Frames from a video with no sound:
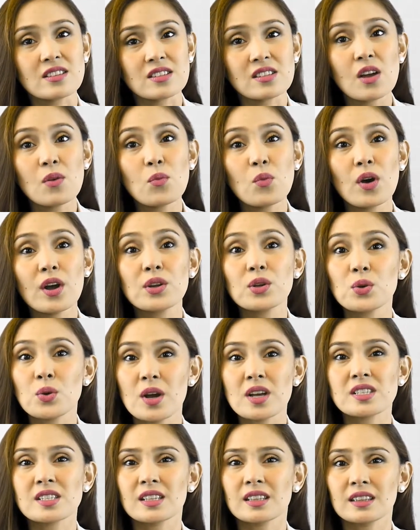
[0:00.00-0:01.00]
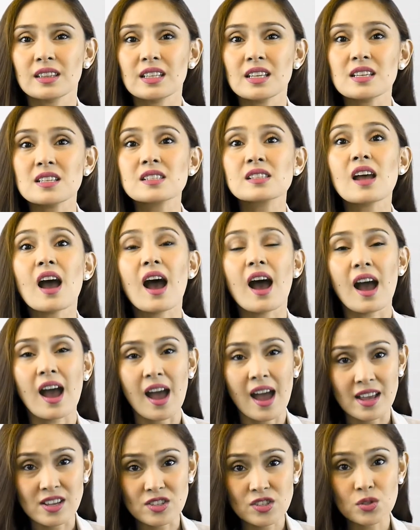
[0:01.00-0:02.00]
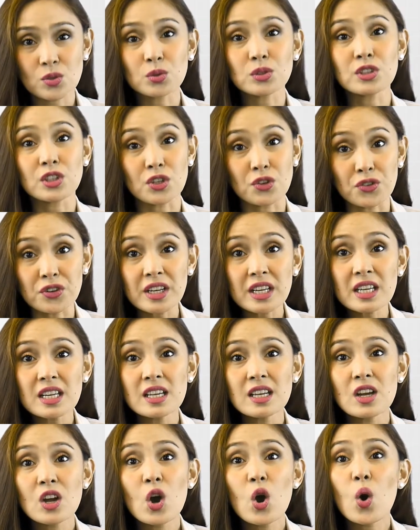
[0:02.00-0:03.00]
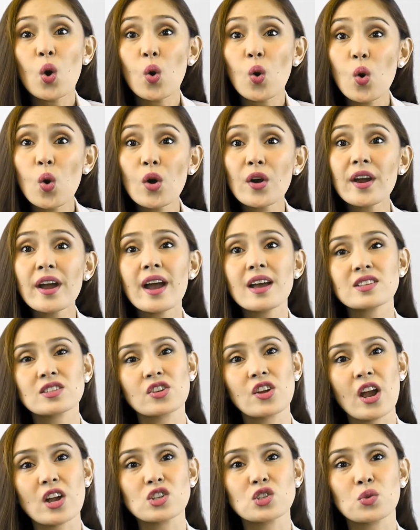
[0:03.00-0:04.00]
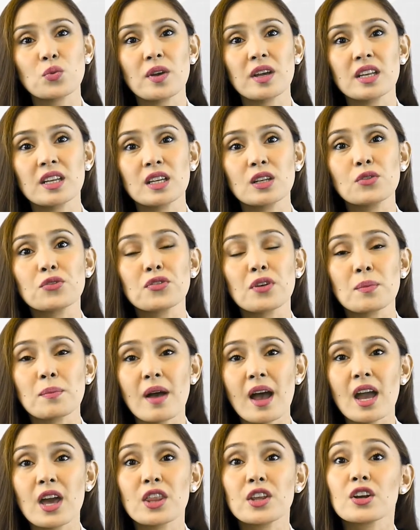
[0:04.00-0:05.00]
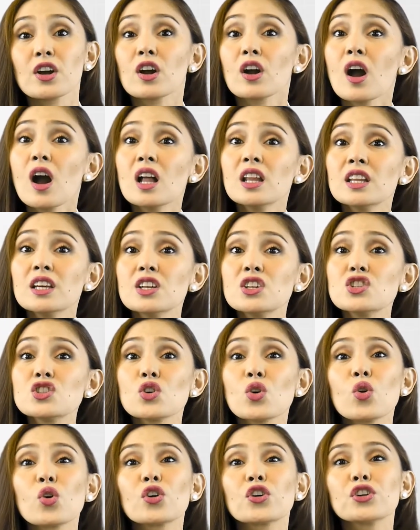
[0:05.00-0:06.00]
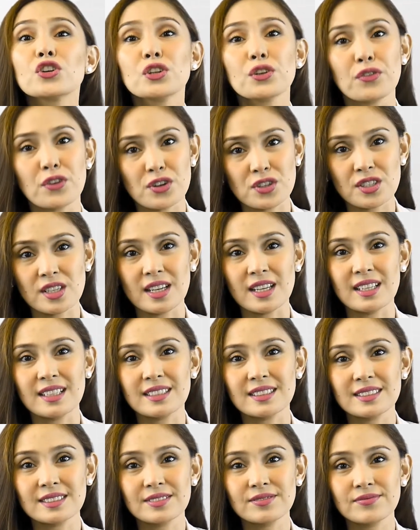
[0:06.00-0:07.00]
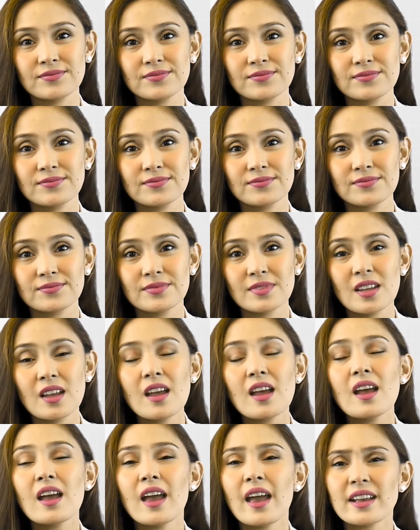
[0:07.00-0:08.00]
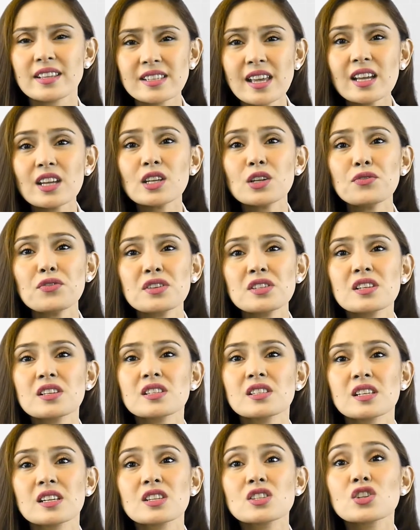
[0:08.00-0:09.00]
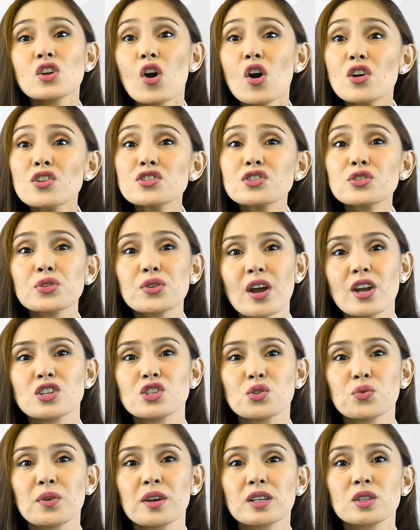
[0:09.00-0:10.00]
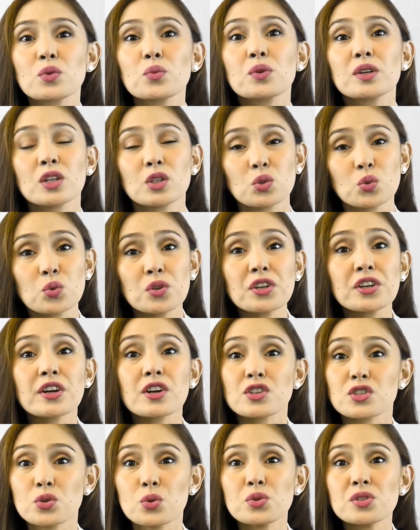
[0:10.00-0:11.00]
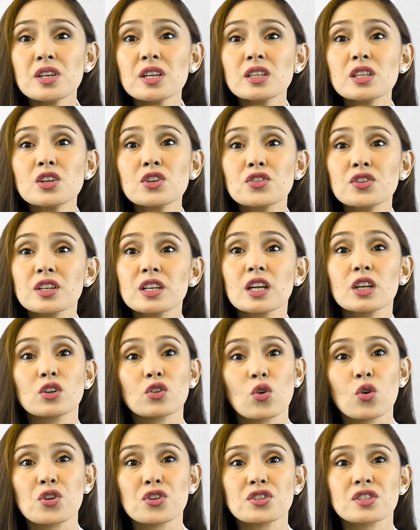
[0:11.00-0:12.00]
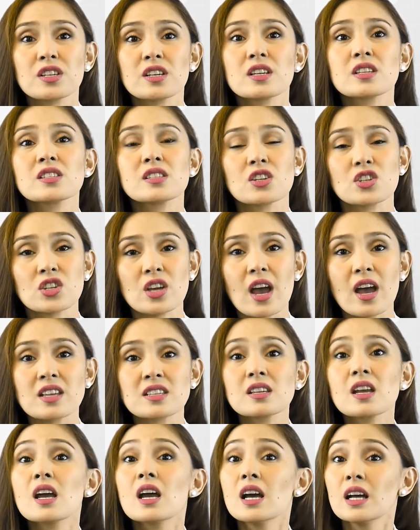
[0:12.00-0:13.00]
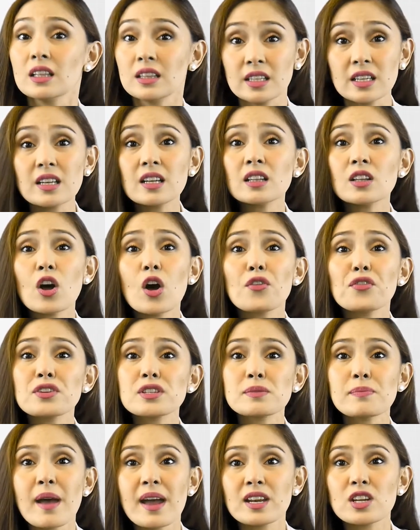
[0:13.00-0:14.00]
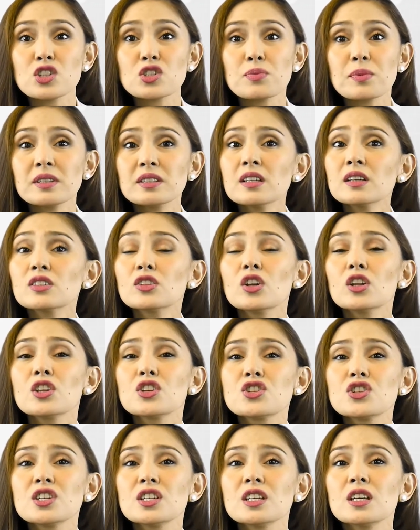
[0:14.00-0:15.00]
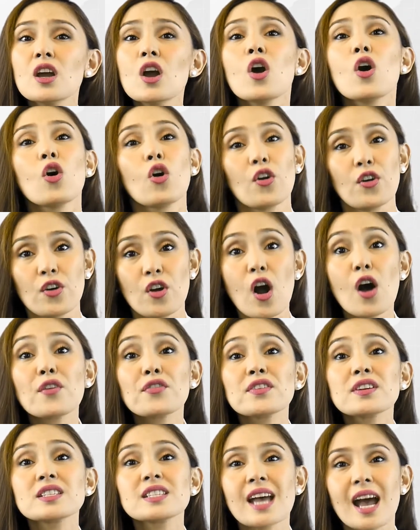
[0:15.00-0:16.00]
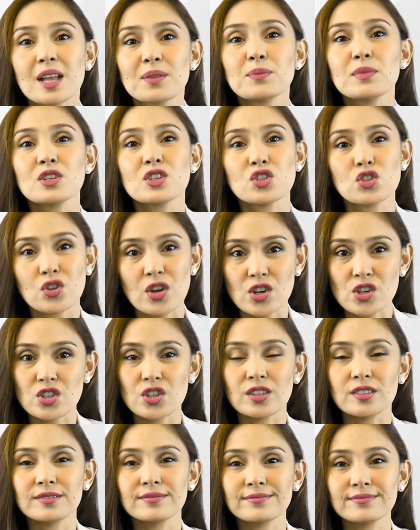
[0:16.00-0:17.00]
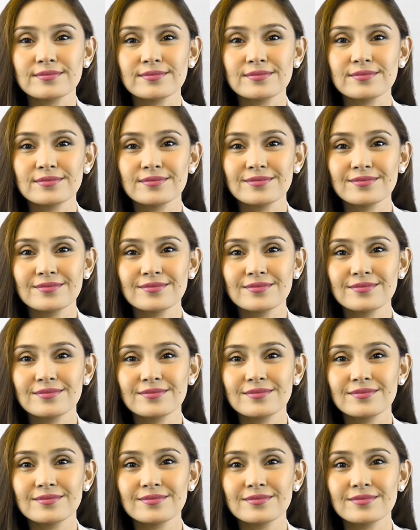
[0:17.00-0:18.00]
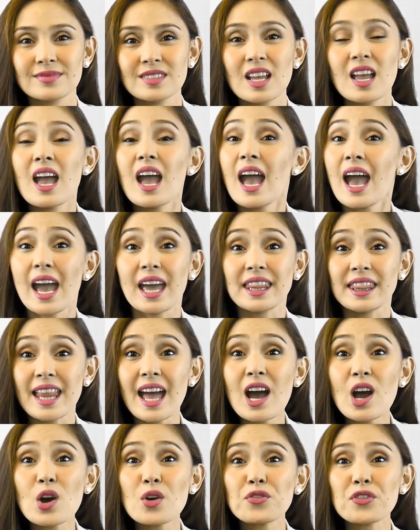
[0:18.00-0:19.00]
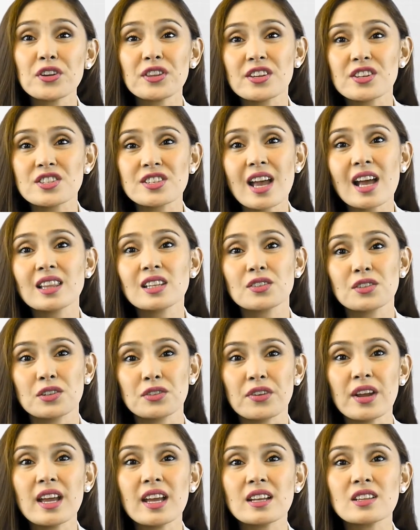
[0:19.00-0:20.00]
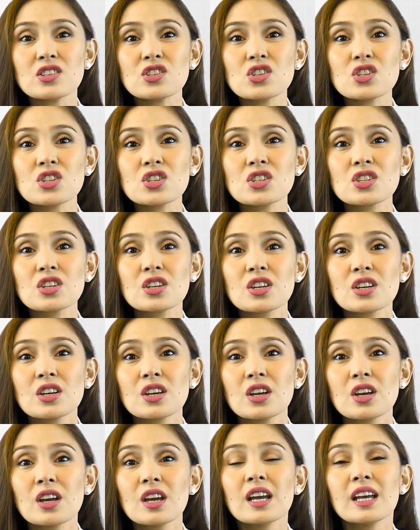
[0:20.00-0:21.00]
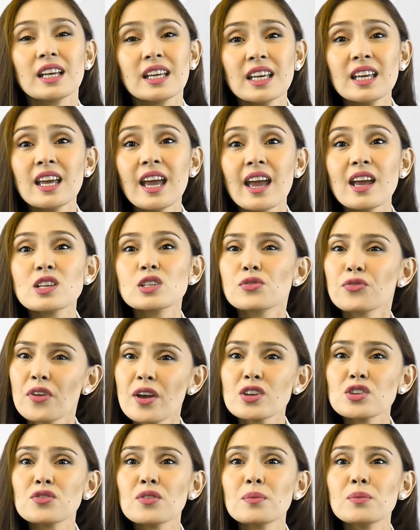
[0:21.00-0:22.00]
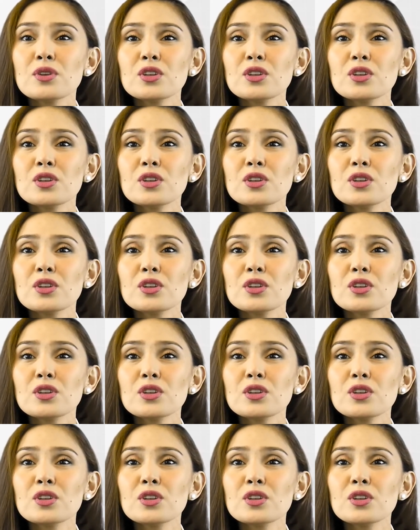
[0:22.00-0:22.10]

is someone who has at least a high school degree or has graduated from either a college or university. Executive assistants also graduate with a 2-year associate degree in courses such as Legal Office Management Technology or Office Administration. And now for their salary range, EAs fresh from